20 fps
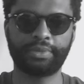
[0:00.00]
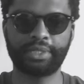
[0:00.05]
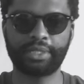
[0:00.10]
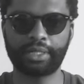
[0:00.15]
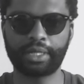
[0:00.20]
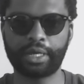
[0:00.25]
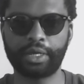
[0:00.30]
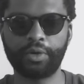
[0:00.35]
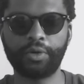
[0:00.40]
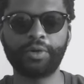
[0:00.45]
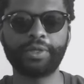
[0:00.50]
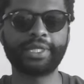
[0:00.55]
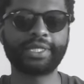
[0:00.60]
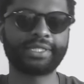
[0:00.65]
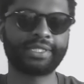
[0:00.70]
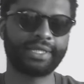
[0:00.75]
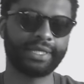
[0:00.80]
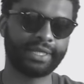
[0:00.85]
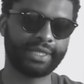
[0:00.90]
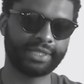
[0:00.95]
I know the
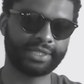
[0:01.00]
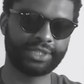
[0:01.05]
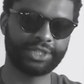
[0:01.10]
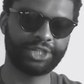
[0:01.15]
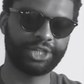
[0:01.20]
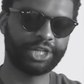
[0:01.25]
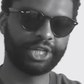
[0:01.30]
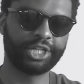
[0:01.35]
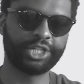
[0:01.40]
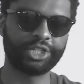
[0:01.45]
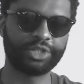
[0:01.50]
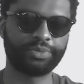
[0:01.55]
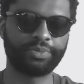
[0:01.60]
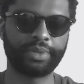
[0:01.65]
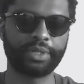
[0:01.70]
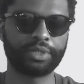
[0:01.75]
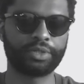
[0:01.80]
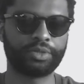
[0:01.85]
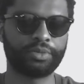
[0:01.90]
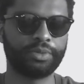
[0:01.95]
set has changed,
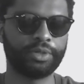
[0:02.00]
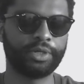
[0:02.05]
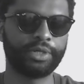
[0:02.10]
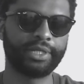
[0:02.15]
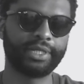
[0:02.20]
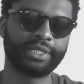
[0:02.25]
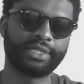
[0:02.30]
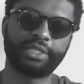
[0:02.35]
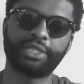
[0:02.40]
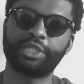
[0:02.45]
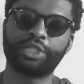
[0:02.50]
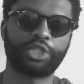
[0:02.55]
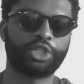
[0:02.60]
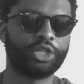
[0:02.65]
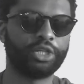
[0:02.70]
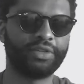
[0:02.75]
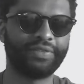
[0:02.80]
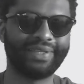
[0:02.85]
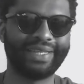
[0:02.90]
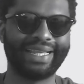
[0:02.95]
but to be honest, it's
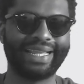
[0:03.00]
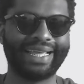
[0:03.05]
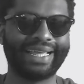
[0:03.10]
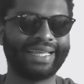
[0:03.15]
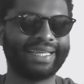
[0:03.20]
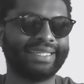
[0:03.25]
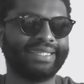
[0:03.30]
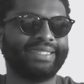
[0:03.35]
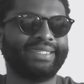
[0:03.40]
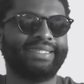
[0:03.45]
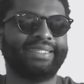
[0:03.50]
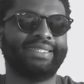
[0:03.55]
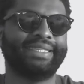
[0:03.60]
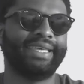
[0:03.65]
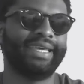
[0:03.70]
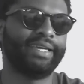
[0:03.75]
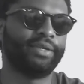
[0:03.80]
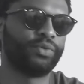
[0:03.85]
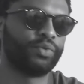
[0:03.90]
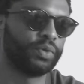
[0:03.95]
not even like a
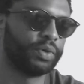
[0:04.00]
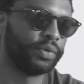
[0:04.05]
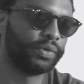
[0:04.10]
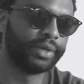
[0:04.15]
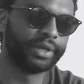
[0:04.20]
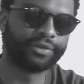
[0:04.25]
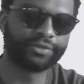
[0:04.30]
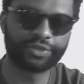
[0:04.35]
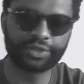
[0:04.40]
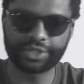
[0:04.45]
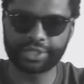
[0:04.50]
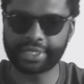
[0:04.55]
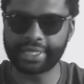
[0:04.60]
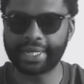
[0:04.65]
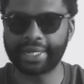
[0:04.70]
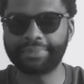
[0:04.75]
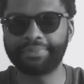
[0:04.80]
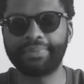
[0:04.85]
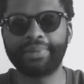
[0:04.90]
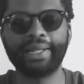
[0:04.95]
set where we have to set
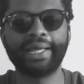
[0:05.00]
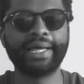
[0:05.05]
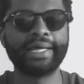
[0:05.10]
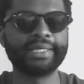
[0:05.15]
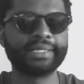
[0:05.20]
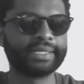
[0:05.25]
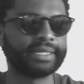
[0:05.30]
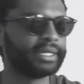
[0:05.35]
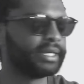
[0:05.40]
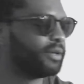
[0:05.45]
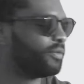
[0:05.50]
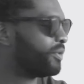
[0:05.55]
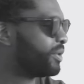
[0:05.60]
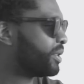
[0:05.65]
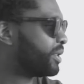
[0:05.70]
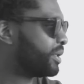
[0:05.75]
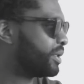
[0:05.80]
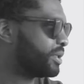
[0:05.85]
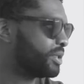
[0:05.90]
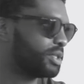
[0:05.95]
up lights and
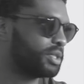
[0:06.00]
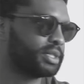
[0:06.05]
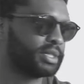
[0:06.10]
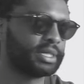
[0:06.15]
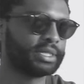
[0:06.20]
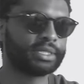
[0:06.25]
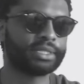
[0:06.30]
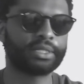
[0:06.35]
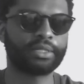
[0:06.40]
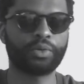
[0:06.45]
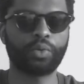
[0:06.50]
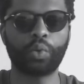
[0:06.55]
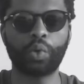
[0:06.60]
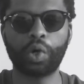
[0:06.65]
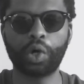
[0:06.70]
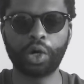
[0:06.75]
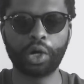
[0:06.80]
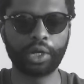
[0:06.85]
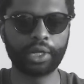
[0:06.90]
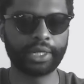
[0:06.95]
everything. It's just the
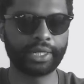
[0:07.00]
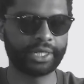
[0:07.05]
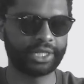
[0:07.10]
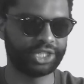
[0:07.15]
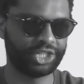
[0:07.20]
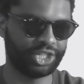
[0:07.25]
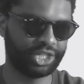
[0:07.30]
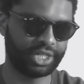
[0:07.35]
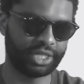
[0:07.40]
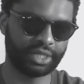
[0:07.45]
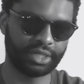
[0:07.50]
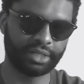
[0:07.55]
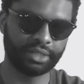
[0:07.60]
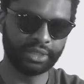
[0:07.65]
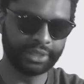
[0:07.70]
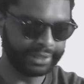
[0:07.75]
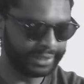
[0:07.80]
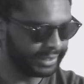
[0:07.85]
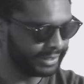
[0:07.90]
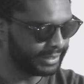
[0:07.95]
wall and a chair.
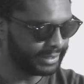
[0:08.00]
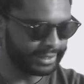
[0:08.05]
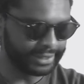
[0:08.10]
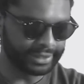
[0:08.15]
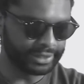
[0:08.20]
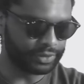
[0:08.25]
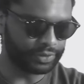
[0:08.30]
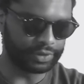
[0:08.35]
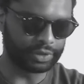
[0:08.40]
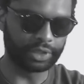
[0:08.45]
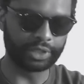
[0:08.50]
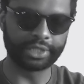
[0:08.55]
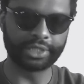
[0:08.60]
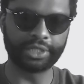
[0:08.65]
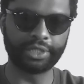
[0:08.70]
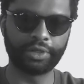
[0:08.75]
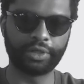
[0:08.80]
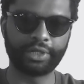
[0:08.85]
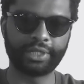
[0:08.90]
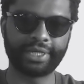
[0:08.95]
We don't
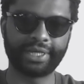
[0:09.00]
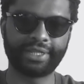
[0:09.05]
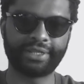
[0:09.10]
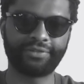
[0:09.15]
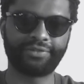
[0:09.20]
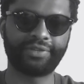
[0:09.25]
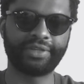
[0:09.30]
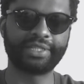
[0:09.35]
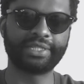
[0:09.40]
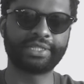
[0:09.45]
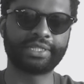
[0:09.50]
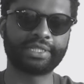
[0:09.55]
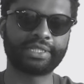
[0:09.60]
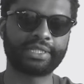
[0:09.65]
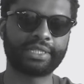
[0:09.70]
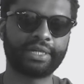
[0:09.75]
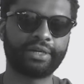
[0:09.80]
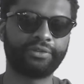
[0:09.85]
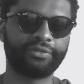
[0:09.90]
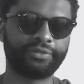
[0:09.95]
need all the other fancy
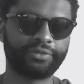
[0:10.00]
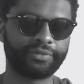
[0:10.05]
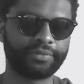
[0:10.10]
stuff.